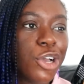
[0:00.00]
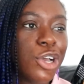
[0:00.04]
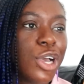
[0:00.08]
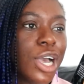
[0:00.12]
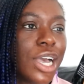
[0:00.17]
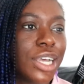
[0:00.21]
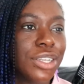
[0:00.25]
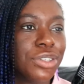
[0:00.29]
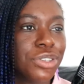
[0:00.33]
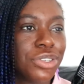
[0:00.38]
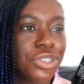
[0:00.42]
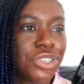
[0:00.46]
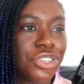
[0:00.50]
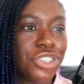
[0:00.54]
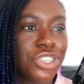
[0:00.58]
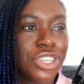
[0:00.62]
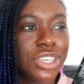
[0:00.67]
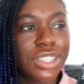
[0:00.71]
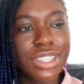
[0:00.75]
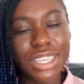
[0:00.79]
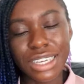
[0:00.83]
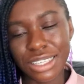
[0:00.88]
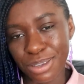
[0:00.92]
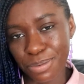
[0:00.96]
And she
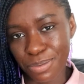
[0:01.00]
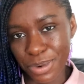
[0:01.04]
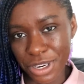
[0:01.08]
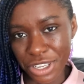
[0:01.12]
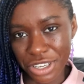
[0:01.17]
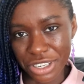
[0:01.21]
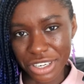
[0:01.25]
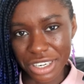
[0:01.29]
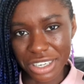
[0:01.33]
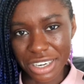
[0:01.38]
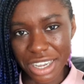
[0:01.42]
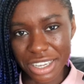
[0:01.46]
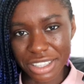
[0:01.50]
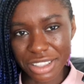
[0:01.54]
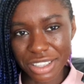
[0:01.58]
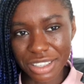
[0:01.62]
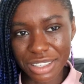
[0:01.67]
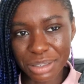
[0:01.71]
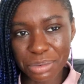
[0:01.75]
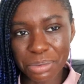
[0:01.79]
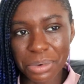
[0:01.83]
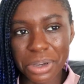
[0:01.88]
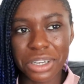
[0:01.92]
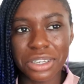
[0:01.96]
thinks I'm really going to like
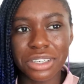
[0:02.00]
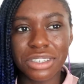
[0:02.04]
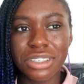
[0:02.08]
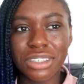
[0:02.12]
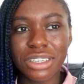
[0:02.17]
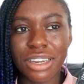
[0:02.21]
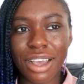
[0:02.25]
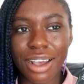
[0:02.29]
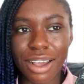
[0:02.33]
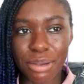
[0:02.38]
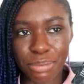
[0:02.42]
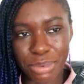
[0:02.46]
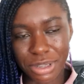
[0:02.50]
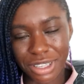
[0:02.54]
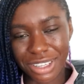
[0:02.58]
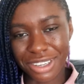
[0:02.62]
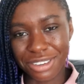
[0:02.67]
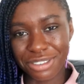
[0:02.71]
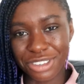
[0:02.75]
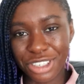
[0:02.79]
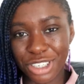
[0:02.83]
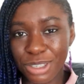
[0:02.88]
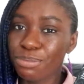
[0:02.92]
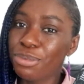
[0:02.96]
this one. I
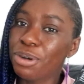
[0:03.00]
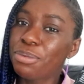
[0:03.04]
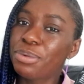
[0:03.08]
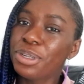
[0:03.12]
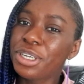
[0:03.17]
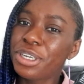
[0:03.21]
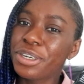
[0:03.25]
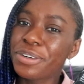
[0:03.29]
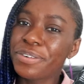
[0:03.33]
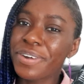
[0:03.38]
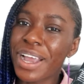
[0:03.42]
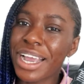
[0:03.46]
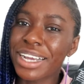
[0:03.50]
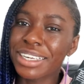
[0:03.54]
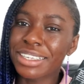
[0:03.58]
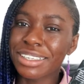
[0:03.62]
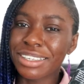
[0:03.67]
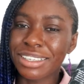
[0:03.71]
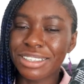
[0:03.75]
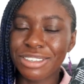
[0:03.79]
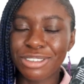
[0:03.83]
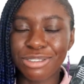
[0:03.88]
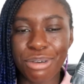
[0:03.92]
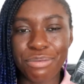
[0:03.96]
believe she's probably correct,
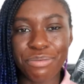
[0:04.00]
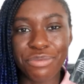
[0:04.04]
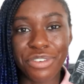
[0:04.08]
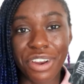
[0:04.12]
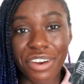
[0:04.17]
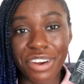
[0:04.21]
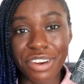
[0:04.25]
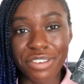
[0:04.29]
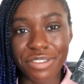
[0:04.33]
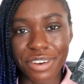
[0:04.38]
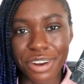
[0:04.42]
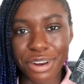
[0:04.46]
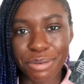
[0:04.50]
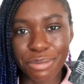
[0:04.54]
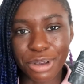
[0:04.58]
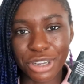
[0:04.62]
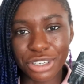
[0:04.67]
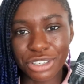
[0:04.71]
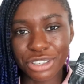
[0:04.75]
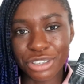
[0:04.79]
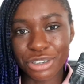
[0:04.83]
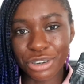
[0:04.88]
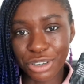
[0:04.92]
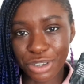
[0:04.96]
and so I'm very, very
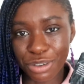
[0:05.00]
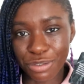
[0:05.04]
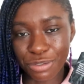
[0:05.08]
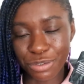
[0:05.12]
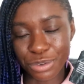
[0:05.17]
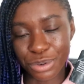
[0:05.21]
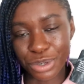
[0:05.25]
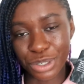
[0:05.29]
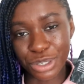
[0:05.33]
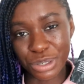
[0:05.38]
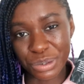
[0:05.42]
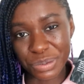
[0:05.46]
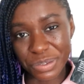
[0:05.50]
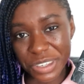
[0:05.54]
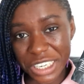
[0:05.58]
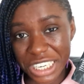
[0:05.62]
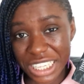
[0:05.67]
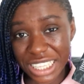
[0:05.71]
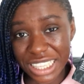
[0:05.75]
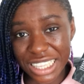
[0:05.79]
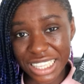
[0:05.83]
much looking forward to reading